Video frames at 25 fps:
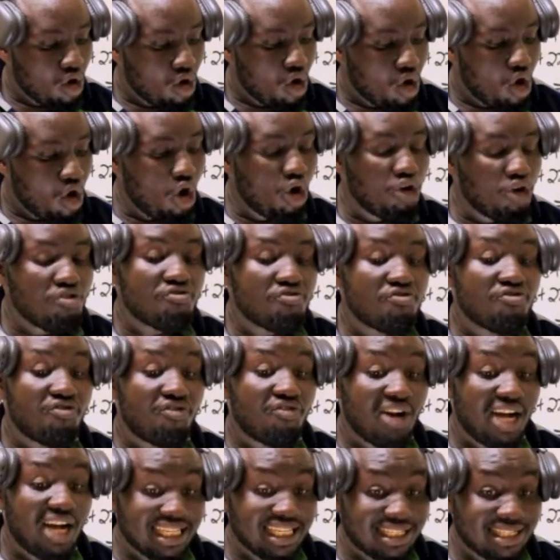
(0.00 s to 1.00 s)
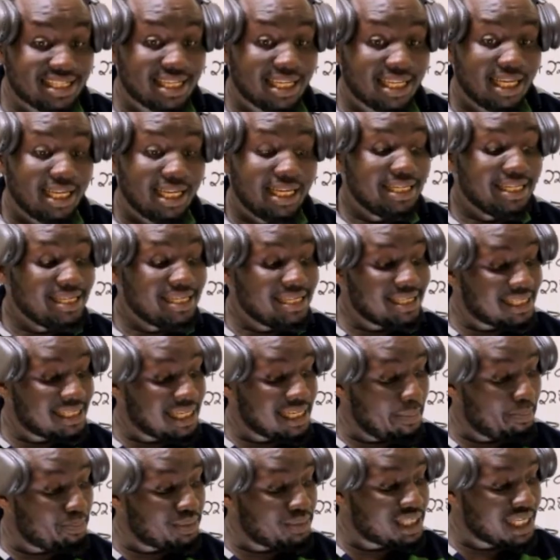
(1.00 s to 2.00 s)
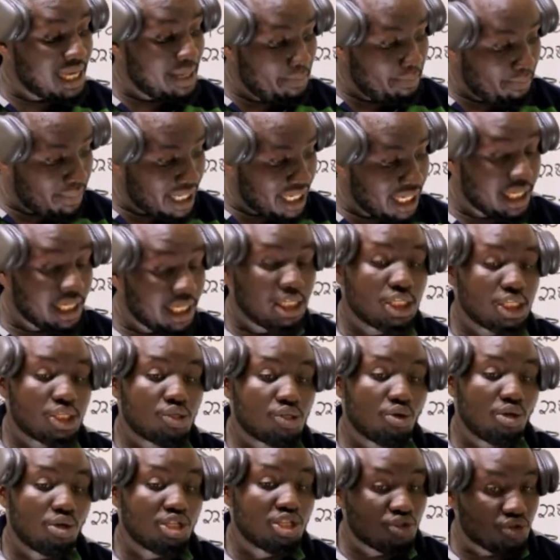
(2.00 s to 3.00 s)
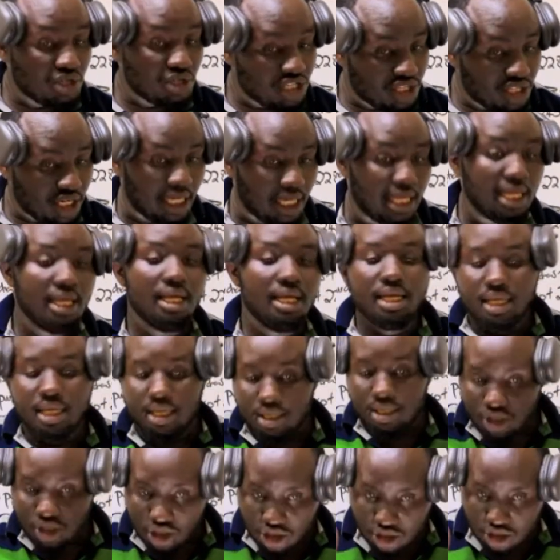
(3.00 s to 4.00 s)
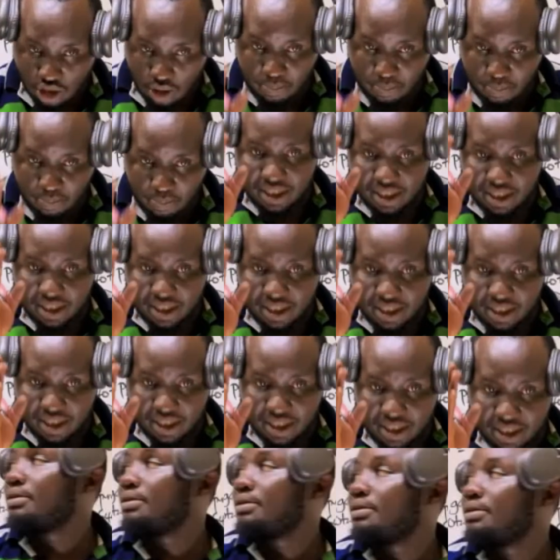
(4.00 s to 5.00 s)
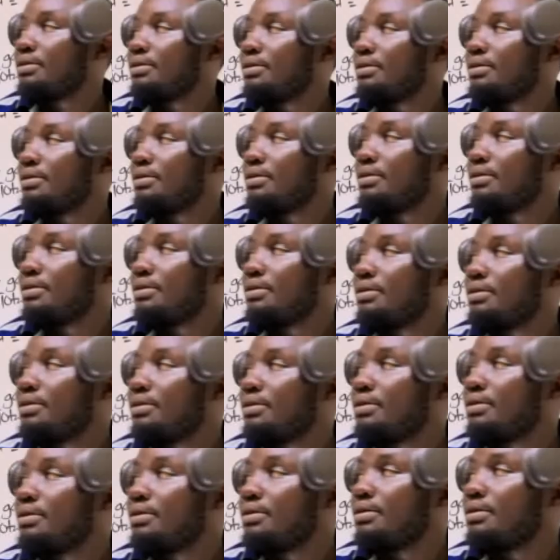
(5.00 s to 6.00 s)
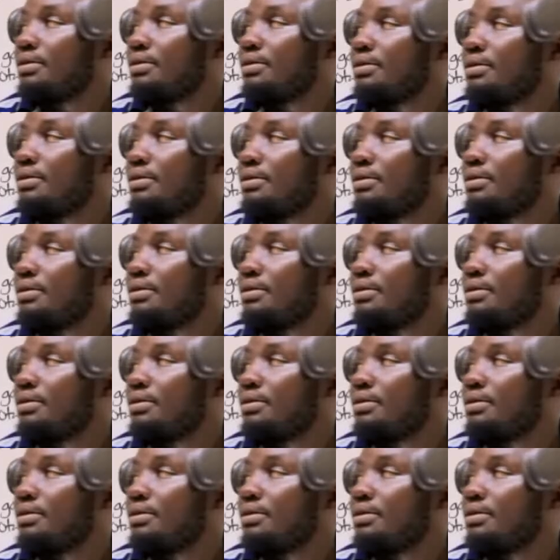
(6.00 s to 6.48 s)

on 1st September 2023. Stop it there. So we have the whole year.